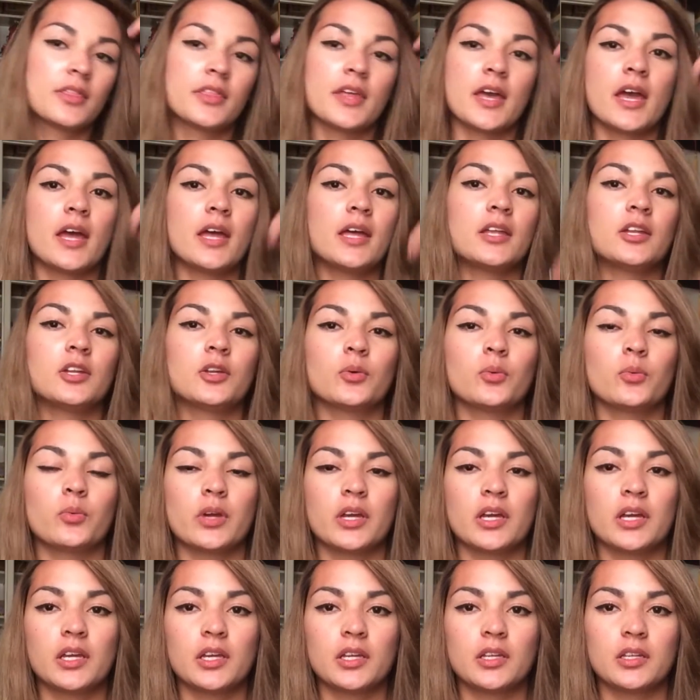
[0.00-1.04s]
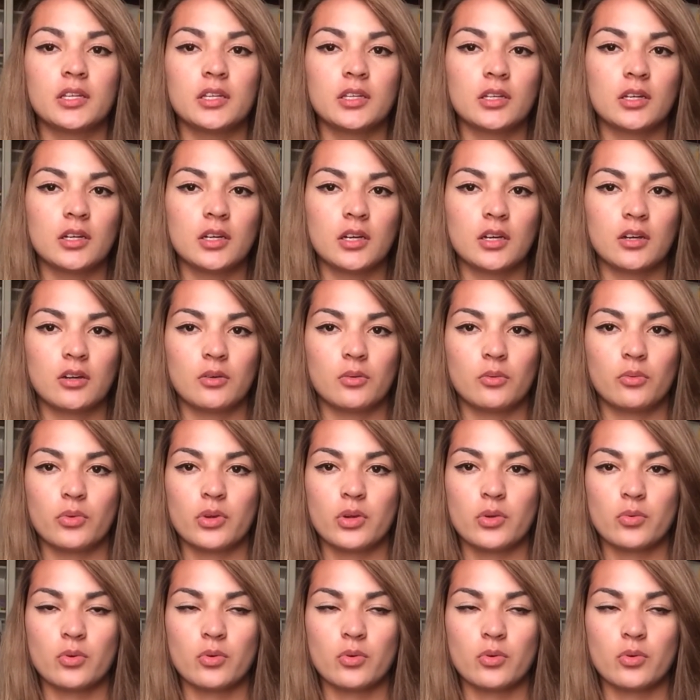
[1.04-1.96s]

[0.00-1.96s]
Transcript: Then when we